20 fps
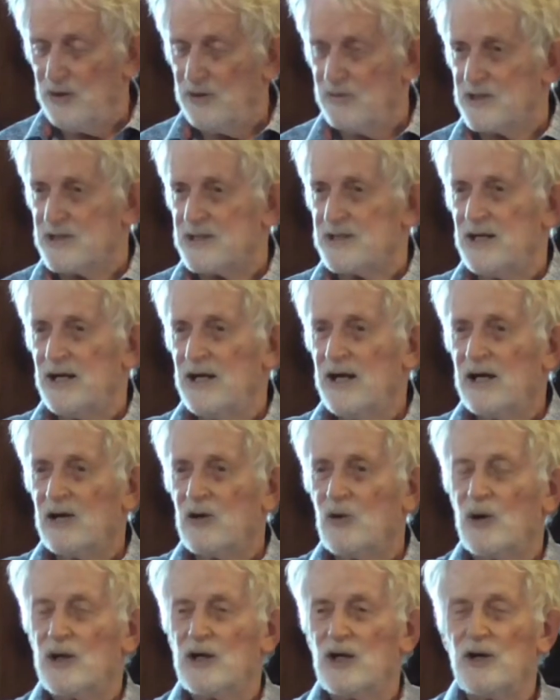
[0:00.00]
There was
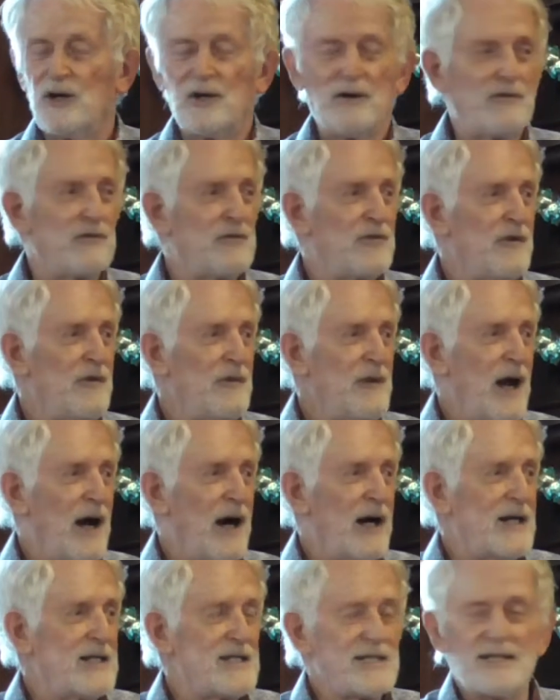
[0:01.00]
quite a lot of
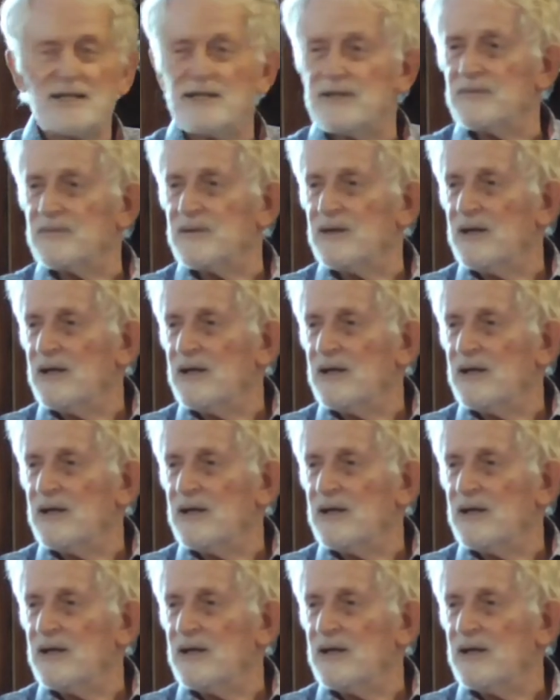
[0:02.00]
ice in it,